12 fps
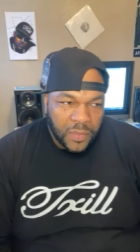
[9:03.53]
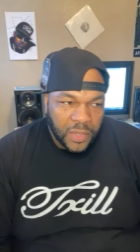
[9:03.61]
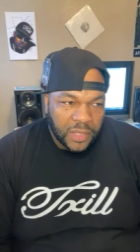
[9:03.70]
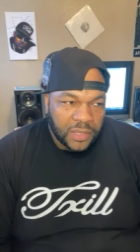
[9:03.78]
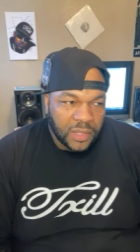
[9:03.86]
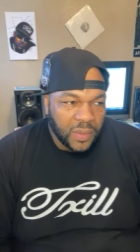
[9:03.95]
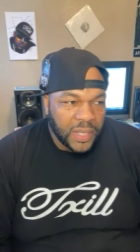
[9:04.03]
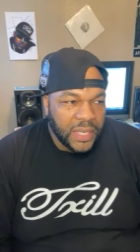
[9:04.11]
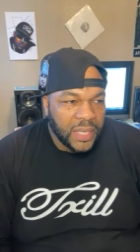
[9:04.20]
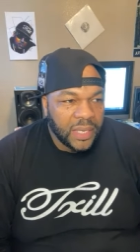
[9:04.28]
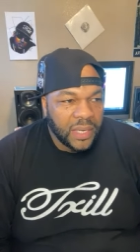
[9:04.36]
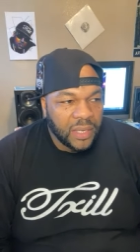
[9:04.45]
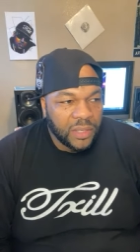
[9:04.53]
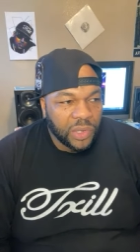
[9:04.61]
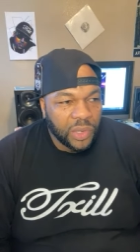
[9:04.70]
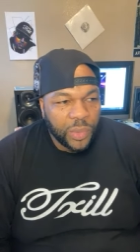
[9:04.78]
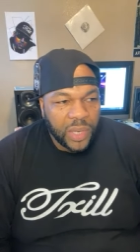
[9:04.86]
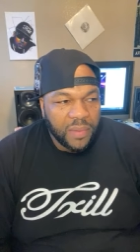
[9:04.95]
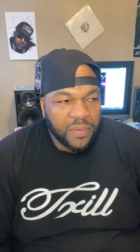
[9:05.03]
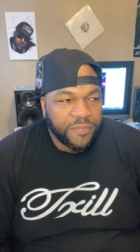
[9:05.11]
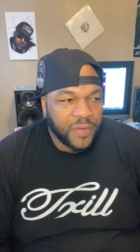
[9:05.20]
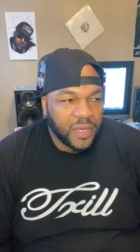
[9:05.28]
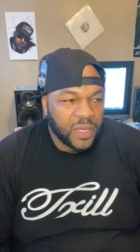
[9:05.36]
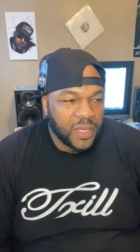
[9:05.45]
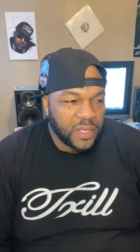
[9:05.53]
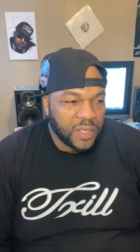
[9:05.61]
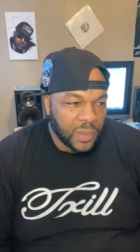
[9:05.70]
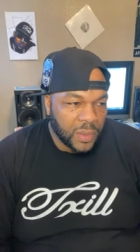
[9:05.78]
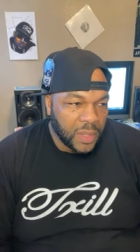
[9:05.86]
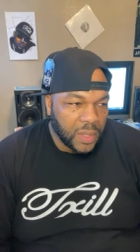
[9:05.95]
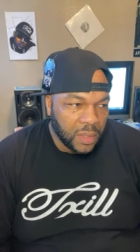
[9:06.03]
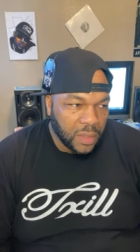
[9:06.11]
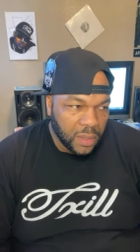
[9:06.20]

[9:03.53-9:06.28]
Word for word: And so he in there doing whatever the fuck he doing.